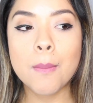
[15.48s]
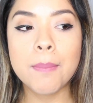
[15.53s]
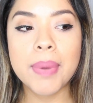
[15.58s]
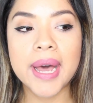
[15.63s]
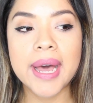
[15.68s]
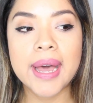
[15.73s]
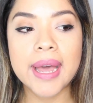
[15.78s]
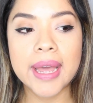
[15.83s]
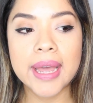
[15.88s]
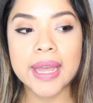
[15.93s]

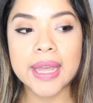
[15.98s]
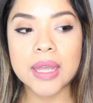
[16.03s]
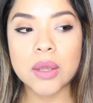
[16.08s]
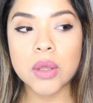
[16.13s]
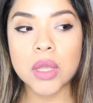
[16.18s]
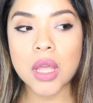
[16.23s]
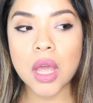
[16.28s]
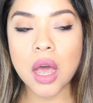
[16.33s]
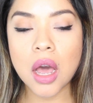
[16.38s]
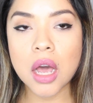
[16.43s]

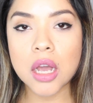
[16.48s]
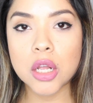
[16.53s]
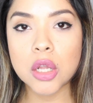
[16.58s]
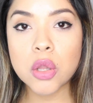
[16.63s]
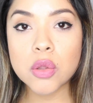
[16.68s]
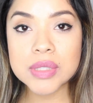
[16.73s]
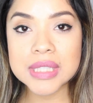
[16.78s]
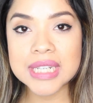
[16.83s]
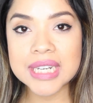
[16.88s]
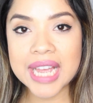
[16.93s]
by uh,
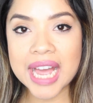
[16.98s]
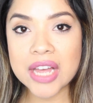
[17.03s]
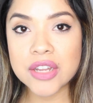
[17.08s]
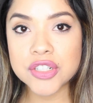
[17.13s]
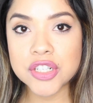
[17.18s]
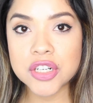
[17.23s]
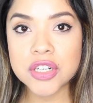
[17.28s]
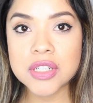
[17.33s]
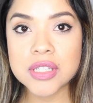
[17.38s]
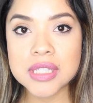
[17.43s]
Clothes
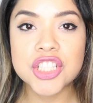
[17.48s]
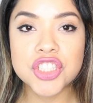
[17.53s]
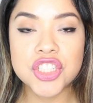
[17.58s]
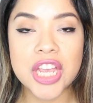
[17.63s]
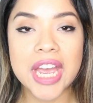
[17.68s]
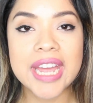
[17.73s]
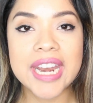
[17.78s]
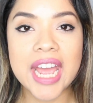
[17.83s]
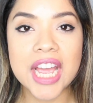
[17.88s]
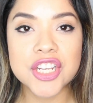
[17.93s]
Encounters.
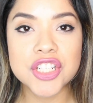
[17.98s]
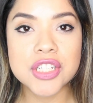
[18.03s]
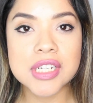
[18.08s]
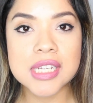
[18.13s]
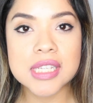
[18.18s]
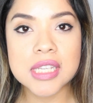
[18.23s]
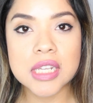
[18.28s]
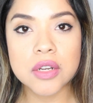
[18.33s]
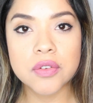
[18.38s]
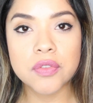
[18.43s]
Jen
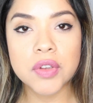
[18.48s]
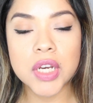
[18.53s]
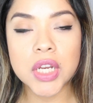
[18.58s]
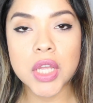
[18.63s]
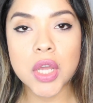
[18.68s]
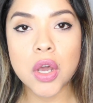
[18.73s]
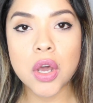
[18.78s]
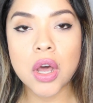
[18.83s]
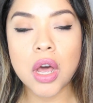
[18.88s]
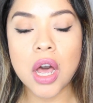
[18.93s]
actually did a
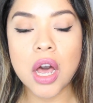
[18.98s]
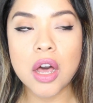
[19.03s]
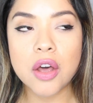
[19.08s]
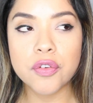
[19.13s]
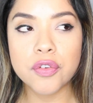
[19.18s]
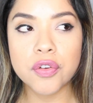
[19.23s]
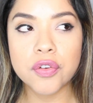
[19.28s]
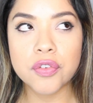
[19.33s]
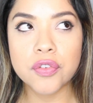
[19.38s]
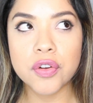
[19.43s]
video
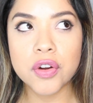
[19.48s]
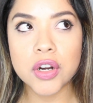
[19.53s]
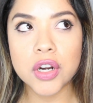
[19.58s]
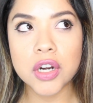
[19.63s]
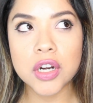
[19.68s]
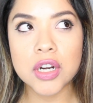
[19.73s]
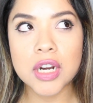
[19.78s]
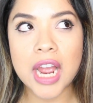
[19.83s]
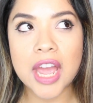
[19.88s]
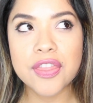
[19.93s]
of
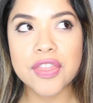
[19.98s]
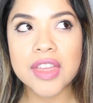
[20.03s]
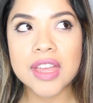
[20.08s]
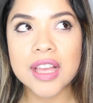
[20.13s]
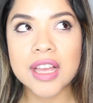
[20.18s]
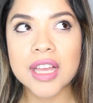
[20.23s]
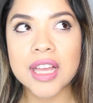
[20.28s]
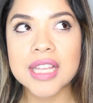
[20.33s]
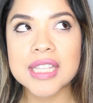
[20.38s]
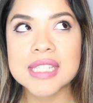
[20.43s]
her, I
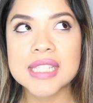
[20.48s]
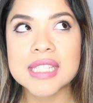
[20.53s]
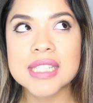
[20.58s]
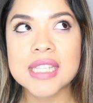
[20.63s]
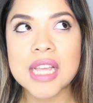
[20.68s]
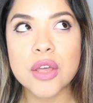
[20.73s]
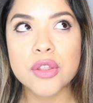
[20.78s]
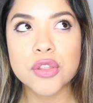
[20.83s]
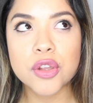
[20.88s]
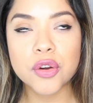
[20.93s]
think,
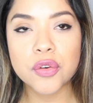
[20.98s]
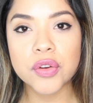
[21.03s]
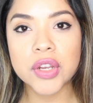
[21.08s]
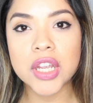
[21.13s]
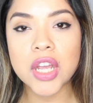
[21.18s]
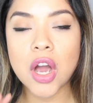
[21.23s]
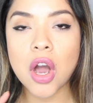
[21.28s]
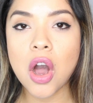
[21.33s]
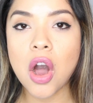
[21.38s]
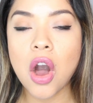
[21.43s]
South
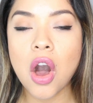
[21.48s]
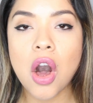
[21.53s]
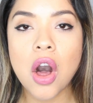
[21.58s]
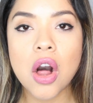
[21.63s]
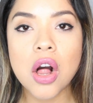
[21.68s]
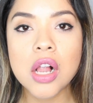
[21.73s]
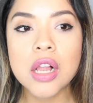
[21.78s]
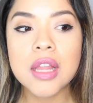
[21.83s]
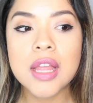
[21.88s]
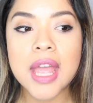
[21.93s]
Korea
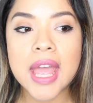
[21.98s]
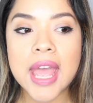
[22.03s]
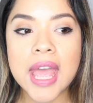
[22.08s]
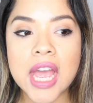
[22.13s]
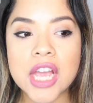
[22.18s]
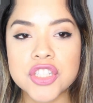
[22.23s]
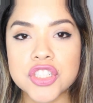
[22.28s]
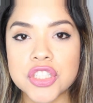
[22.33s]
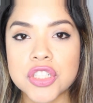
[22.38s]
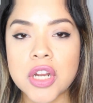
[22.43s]
haul.
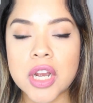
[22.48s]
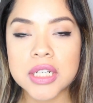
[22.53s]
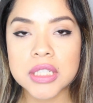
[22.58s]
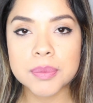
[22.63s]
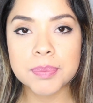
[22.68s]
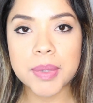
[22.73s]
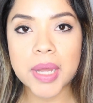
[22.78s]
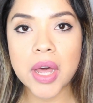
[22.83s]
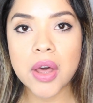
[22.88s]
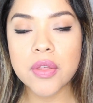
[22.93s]
And she talked
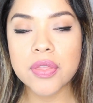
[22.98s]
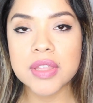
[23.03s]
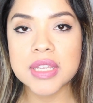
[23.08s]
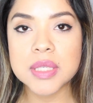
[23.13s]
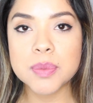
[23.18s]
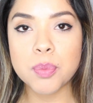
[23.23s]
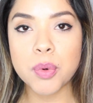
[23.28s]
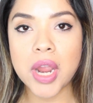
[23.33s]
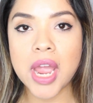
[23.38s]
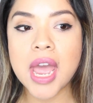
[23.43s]
about
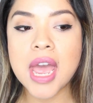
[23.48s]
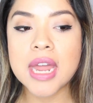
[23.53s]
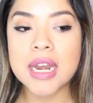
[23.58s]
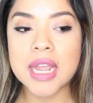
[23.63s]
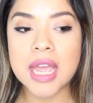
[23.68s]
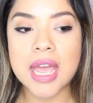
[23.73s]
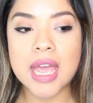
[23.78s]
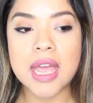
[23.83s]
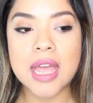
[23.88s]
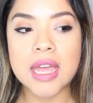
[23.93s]
this brand
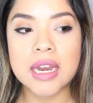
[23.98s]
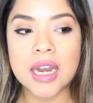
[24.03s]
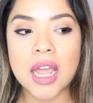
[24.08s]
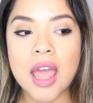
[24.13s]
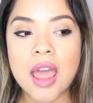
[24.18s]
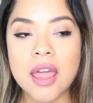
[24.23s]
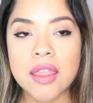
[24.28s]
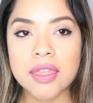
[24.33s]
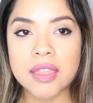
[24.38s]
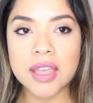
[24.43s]
and
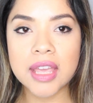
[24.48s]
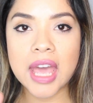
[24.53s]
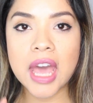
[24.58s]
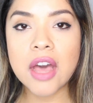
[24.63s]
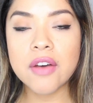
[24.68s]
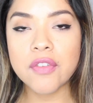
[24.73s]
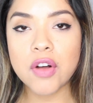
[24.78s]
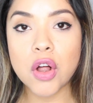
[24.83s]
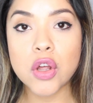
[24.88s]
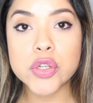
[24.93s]
they
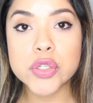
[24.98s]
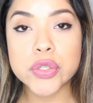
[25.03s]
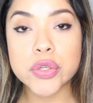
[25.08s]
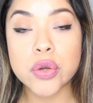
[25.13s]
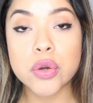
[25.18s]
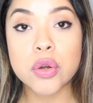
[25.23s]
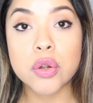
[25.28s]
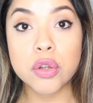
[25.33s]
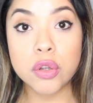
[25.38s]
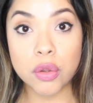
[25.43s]
have
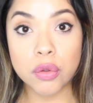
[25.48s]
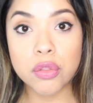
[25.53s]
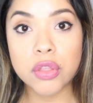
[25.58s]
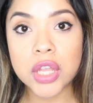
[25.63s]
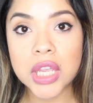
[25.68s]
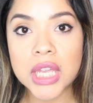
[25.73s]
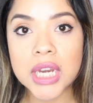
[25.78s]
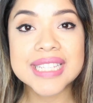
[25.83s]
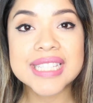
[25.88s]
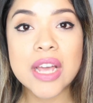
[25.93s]
also
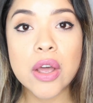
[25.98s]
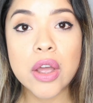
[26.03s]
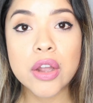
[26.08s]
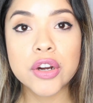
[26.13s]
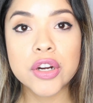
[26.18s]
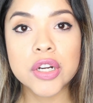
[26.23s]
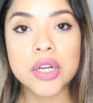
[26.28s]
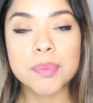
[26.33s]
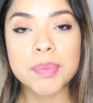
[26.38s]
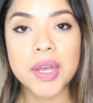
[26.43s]
clothing. That's how I
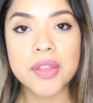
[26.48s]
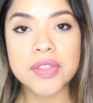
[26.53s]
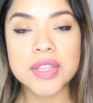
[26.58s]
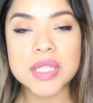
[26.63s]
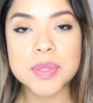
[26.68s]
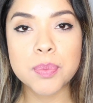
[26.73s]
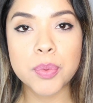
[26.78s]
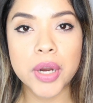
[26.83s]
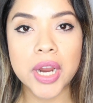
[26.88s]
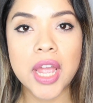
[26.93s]
heard about
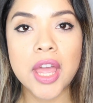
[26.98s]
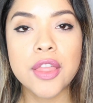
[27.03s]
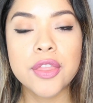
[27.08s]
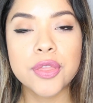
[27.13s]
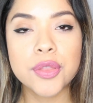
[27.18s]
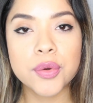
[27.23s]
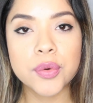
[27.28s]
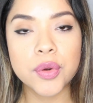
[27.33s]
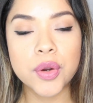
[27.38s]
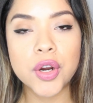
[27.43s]
this
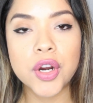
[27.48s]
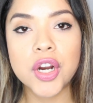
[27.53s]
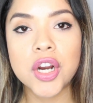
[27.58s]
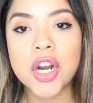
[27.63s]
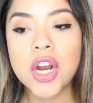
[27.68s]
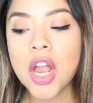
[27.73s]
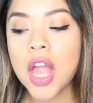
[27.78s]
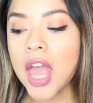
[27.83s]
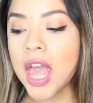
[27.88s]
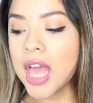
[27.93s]
brand through
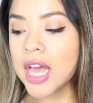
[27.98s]
her.